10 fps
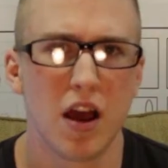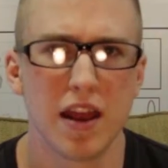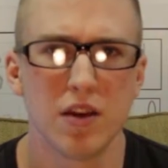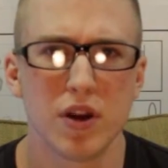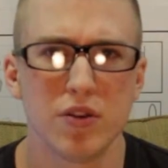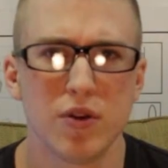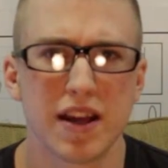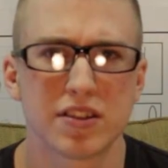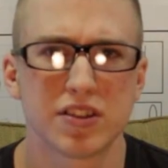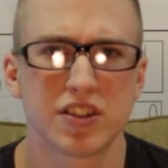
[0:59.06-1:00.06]
anyone who
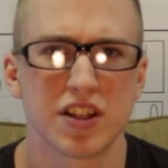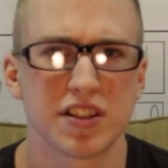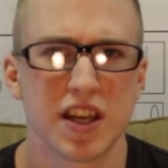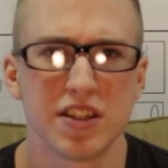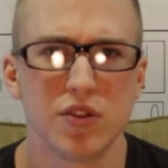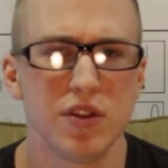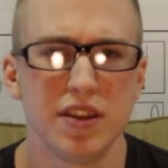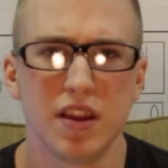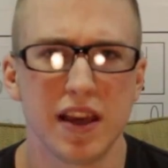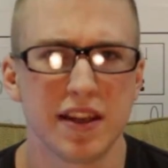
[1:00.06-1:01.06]
answers just says you
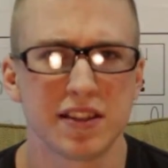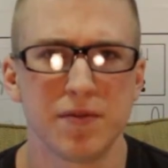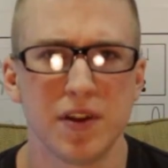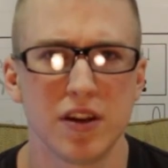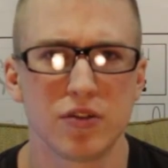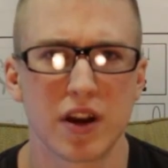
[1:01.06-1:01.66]
need the latest Nvidia